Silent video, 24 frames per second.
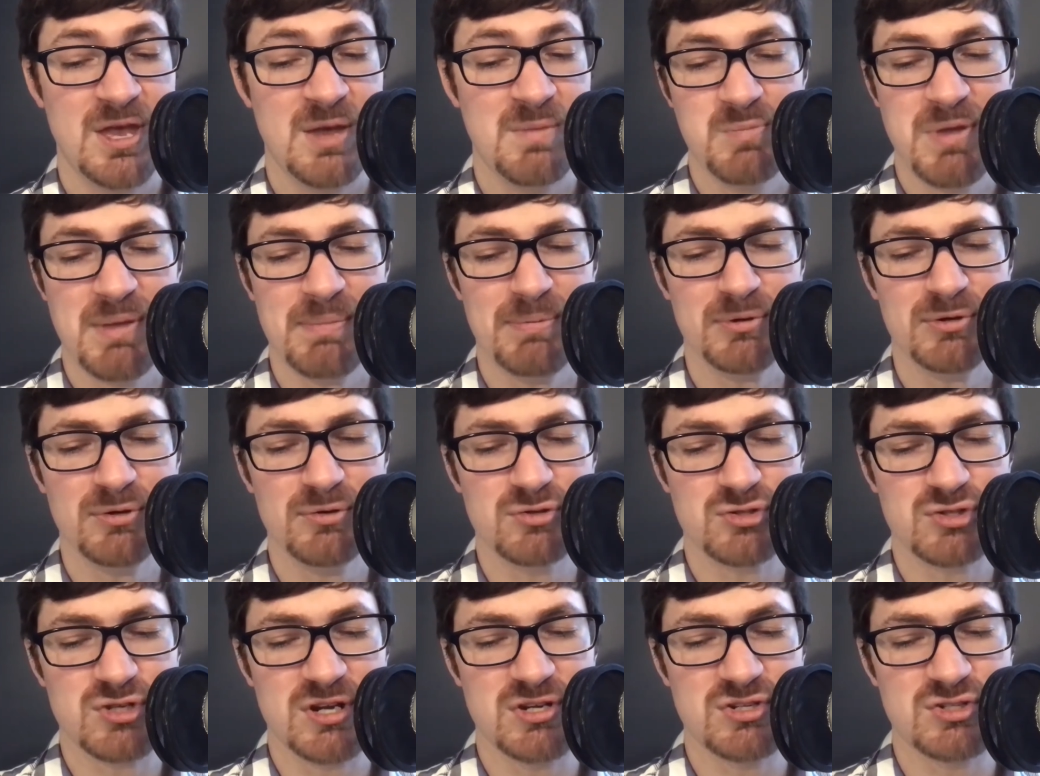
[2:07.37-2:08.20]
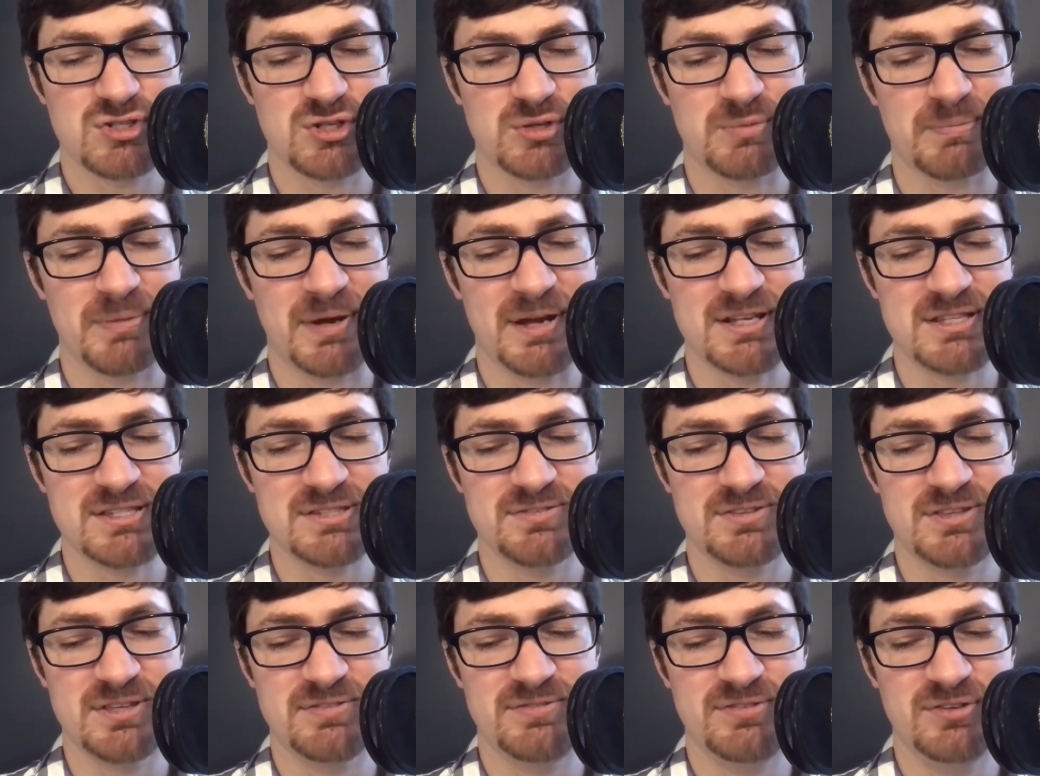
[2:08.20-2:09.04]
People don't change their minds
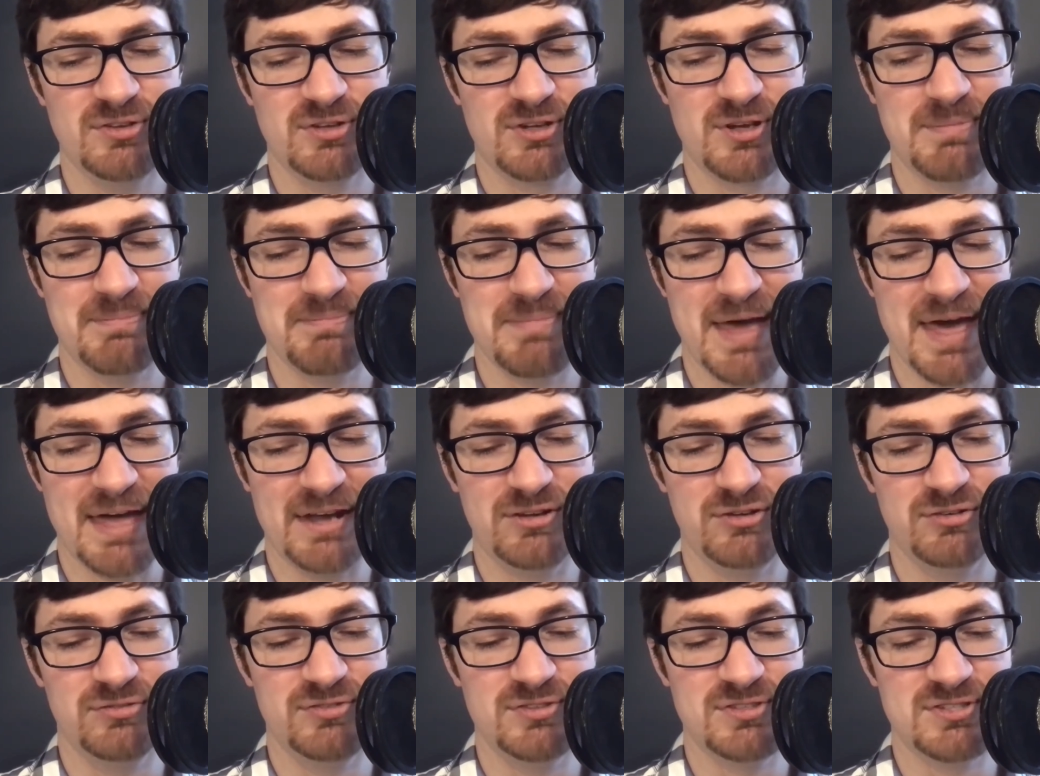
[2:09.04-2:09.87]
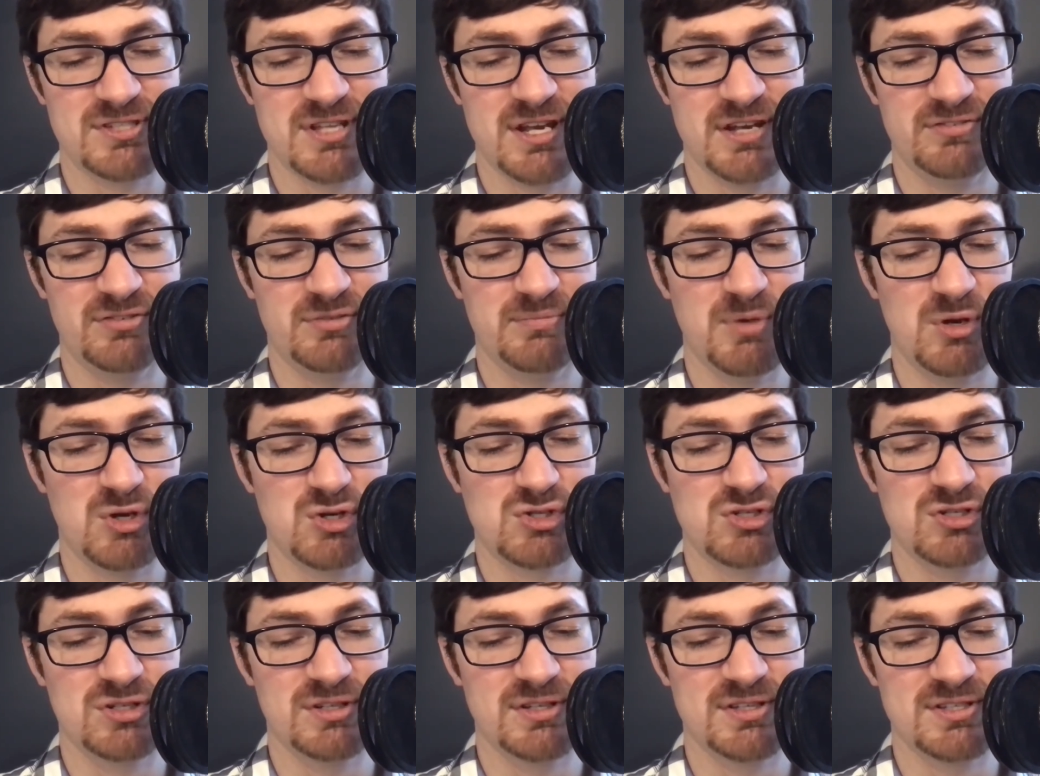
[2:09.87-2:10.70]
if they feel combative instead of
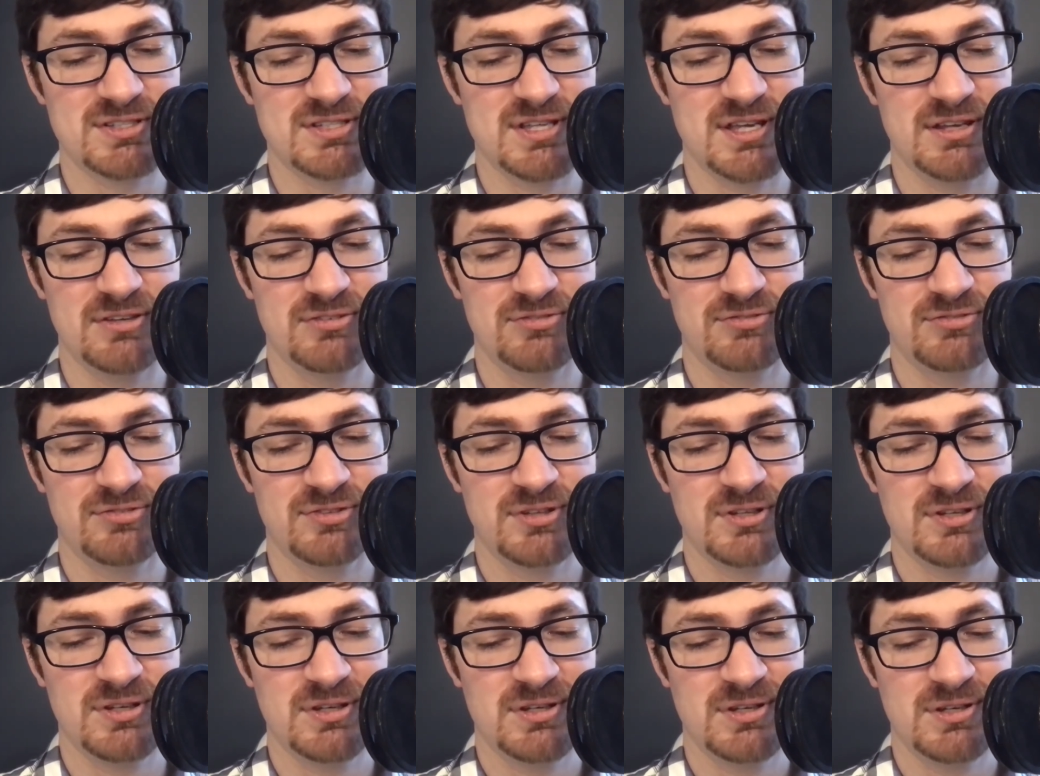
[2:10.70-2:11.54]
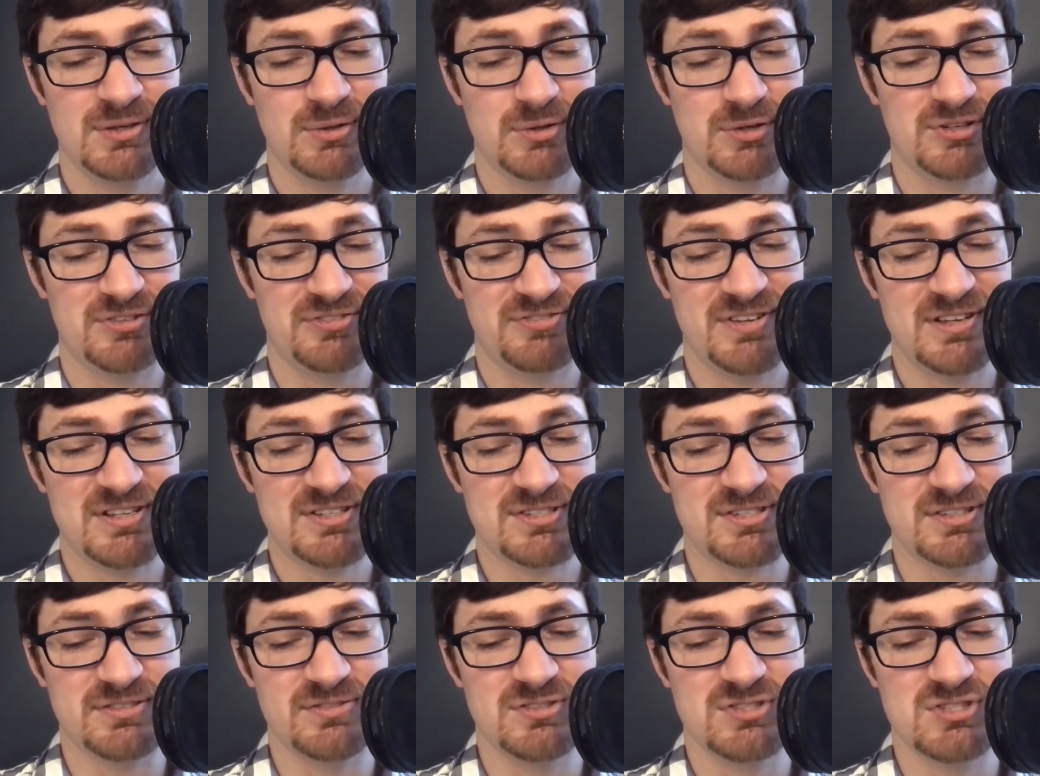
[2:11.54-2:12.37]
emotionally safe, or
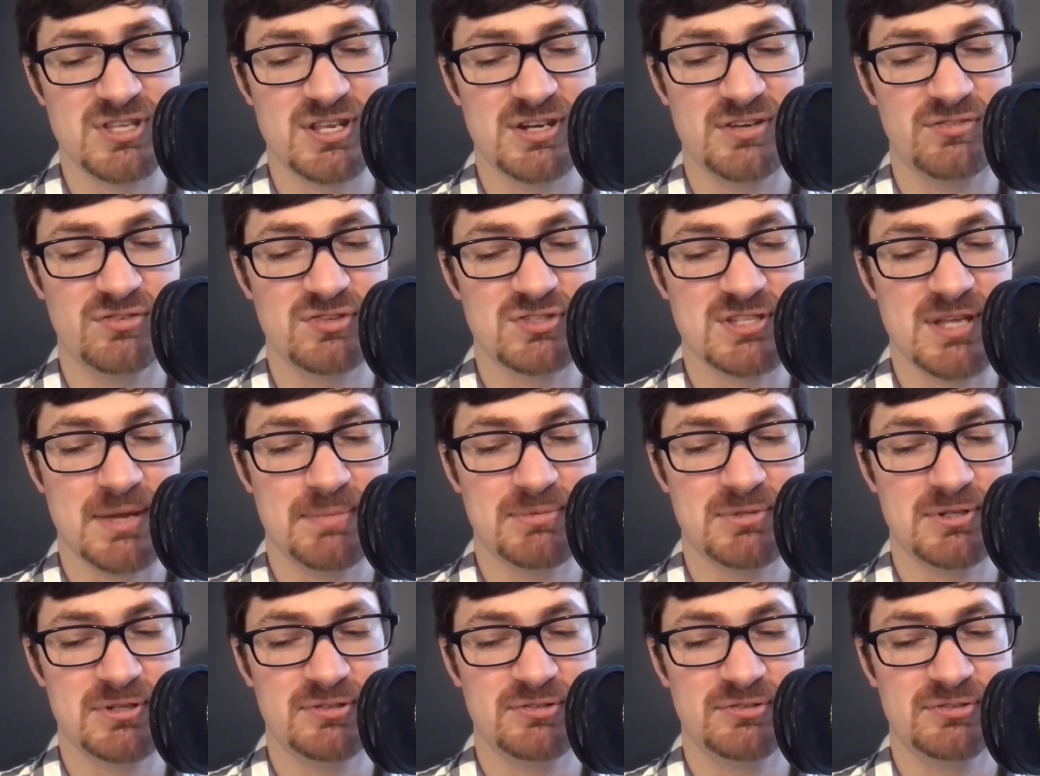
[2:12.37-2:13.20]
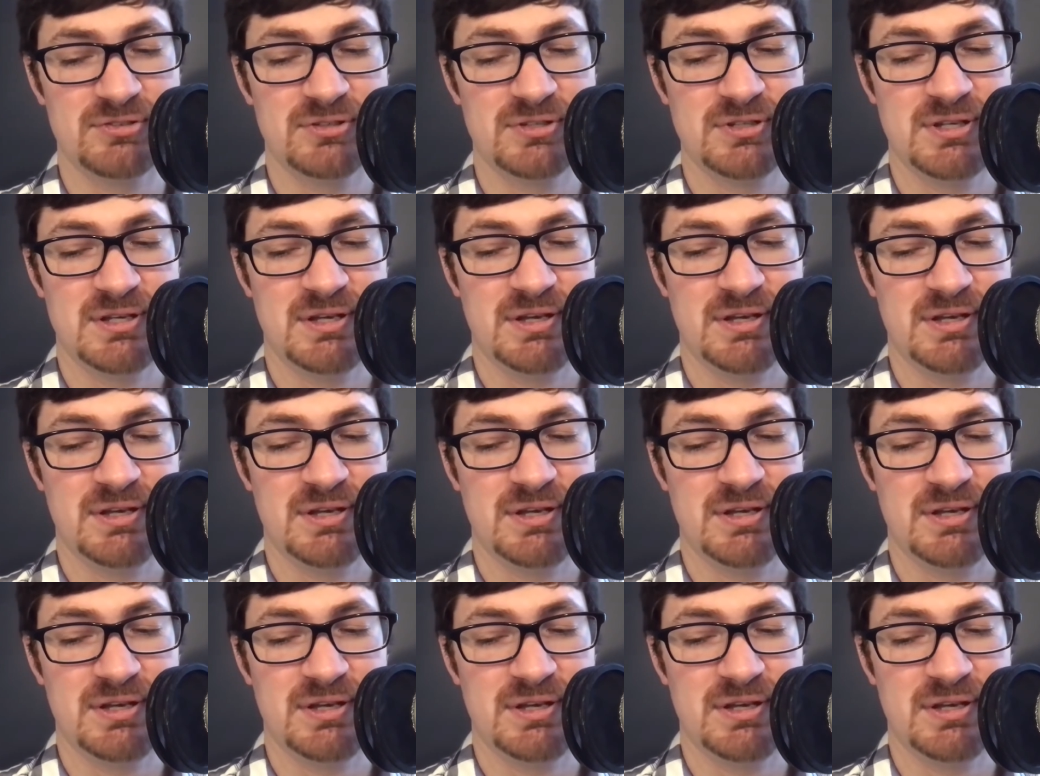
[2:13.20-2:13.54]
defensive instead of receptive.